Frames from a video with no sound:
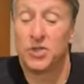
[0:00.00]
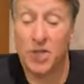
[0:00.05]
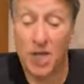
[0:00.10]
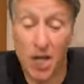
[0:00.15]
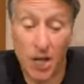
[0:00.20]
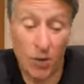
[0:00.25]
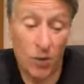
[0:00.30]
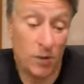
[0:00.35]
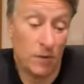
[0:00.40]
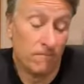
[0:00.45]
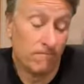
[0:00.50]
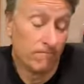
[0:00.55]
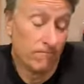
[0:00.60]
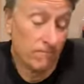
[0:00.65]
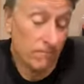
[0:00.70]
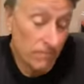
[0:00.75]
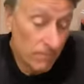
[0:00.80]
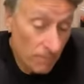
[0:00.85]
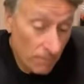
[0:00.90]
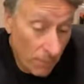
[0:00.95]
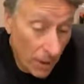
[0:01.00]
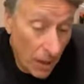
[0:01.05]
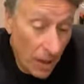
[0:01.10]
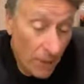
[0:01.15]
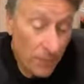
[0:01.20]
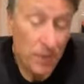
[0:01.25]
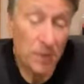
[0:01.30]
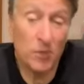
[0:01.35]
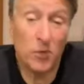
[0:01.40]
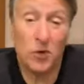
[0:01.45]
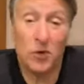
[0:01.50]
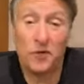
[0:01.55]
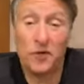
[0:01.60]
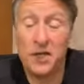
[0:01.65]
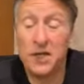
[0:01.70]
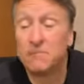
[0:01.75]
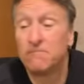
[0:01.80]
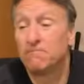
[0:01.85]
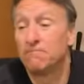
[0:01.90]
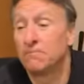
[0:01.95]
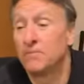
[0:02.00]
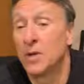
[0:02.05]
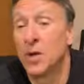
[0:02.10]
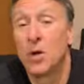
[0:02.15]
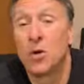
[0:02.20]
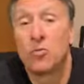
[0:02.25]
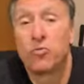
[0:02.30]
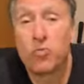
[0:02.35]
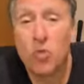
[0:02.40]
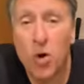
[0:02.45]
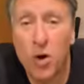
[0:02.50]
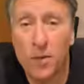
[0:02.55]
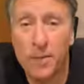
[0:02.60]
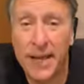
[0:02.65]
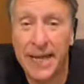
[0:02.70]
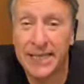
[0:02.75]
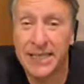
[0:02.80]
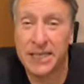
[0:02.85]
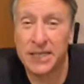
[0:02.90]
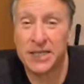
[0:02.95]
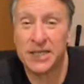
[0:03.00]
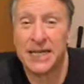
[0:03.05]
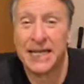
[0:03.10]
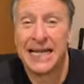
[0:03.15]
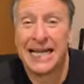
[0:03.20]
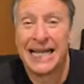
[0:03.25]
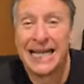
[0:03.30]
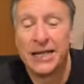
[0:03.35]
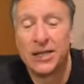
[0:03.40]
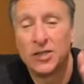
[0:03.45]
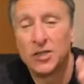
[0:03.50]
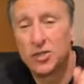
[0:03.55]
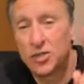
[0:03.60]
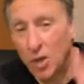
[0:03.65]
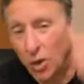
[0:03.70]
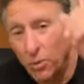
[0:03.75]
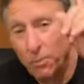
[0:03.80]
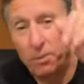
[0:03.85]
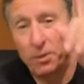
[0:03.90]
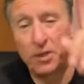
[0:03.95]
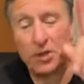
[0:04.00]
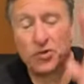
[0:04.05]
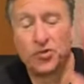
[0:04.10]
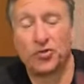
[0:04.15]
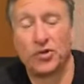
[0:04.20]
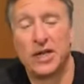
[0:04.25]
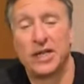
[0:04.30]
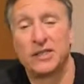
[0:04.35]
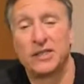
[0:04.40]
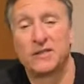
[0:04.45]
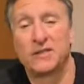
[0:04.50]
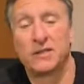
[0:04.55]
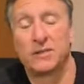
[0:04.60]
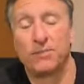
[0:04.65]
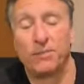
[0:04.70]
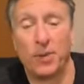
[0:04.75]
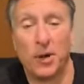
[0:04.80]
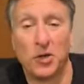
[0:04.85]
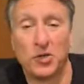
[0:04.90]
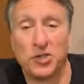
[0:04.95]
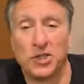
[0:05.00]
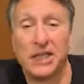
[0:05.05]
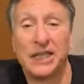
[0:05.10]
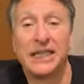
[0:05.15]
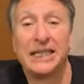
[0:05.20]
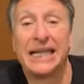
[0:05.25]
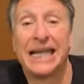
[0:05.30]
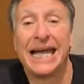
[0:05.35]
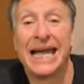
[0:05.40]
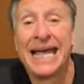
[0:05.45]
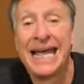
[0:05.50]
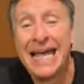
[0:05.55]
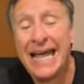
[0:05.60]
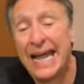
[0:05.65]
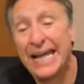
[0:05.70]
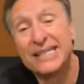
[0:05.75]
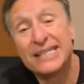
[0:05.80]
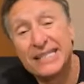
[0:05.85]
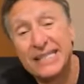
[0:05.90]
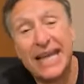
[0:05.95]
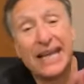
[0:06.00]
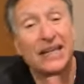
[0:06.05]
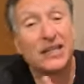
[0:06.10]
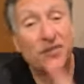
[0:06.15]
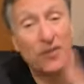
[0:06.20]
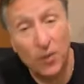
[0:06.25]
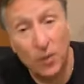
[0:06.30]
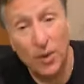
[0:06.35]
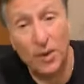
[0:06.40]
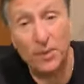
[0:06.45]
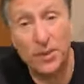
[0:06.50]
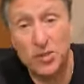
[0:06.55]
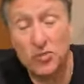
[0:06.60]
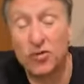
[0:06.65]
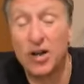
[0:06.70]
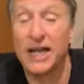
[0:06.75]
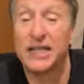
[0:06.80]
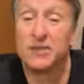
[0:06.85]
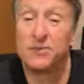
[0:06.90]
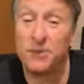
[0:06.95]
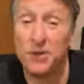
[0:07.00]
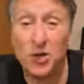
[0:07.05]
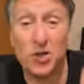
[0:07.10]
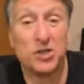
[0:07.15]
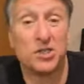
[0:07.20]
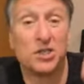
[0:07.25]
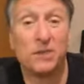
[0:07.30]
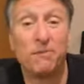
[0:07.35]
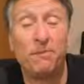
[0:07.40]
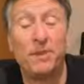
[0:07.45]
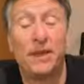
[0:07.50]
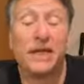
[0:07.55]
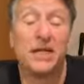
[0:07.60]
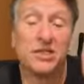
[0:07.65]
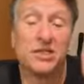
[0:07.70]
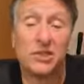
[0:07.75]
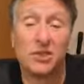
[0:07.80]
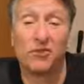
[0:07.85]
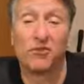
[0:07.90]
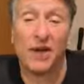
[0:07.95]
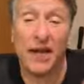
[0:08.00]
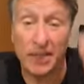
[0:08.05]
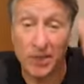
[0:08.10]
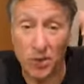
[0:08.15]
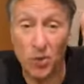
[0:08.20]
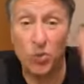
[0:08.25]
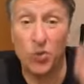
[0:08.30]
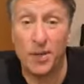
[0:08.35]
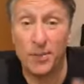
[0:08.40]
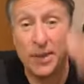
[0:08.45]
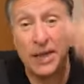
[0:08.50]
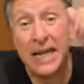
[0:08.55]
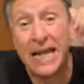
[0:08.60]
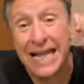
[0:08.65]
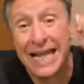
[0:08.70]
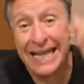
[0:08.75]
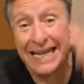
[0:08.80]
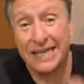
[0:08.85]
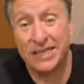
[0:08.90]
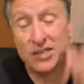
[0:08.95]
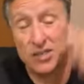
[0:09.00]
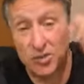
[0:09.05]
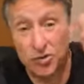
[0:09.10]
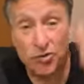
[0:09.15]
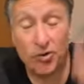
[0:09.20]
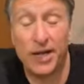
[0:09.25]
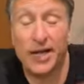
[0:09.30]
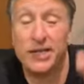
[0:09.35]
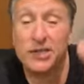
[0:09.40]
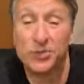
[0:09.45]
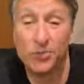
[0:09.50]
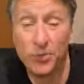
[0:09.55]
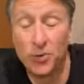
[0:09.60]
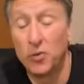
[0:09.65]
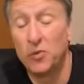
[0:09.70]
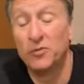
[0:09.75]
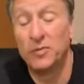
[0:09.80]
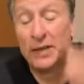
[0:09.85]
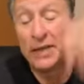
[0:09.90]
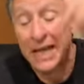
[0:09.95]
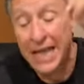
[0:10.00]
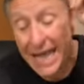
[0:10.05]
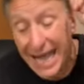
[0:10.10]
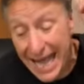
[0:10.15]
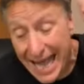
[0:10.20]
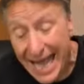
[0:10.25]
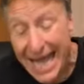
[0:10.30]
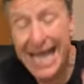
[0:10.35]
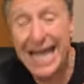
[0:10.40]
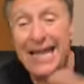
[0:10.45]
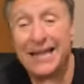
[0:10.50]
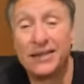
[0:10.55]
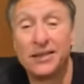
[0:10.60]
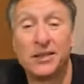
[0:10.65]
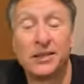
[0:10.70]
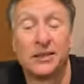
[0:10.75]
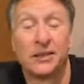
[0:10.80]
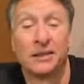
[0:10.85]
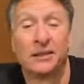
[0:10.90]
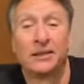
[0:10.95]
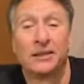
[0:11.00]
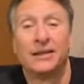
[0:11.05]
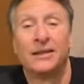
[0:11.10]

So, Barbie movie? Wrong message. Don't put a trans person in there and say it's for women's rights, because the biggest threat to women is the trans movement. And